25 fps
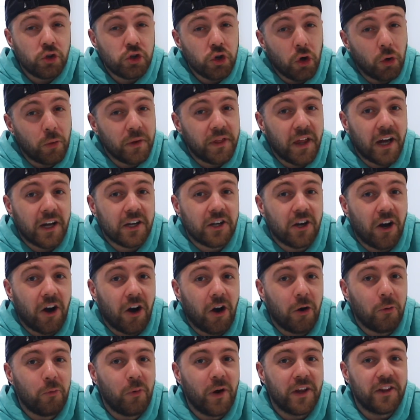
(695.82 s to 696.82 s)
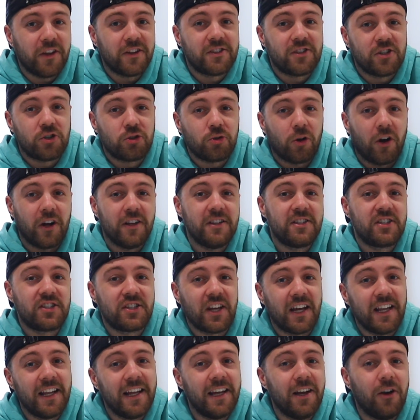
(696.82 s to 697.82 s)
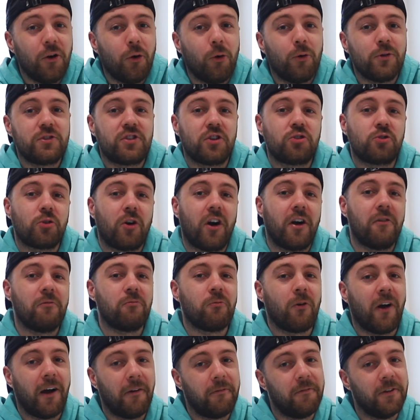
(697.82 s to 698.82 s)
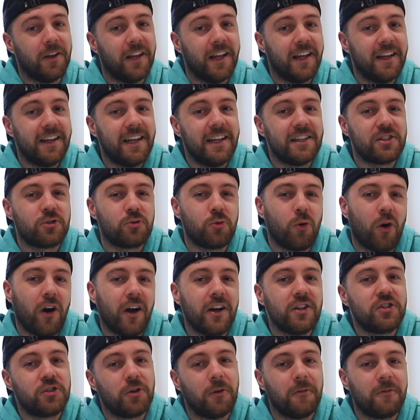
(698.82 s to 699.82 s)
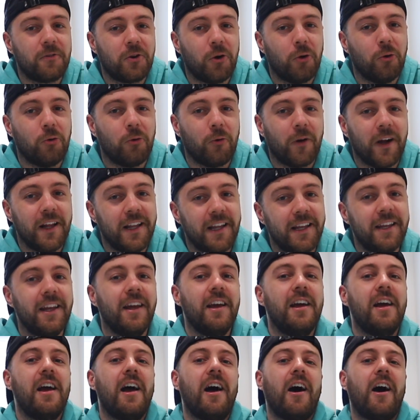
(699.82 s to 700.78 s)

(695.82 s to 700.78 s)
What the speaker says: sure with that car whether to try and sell it or to try and raffle it. It's quite a tough call, really.